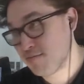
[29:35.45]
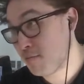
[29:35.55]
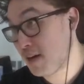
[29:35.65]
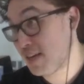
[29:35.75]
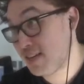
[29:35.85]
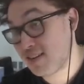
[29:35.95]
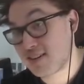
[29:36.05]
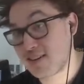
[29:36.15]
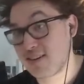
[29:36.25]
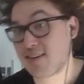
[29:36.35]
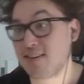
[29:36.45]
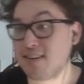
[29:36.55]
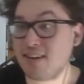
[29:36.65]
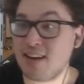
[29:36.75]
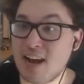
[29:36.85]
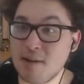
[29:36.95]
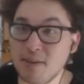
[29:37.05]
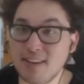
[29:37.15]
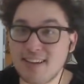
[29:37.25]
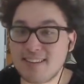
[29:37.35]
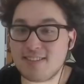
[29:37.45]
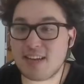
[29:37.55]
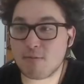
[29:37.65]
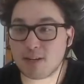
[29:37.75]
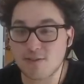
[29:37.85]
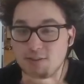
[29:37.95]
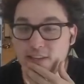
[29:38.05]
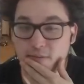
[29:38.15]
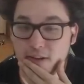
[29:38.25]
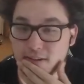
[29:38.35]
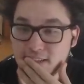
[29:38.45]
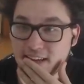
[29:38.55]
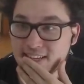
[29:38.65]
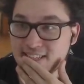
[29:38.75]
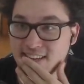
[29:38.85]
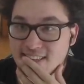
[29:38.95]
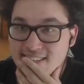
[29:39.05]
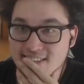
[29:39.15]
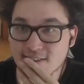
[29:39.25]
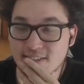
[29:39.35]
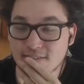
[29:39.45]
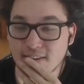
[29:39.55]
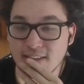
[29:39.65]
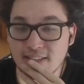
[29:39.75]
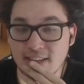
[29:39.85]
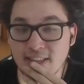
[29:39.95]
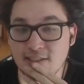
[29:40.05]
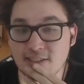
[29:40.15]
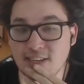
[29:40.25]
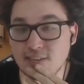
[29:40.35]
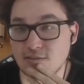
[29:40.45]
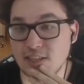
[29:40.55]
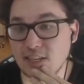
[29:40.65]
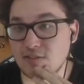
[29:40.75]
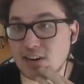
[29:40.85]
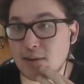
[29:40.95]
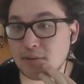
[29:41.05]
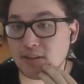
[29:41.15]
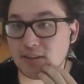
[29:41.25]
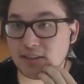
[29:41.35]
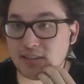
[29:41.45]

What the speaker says: But I mean, it works really well in like a slightly slower stuff like this. And this looks like a really good grappling hook.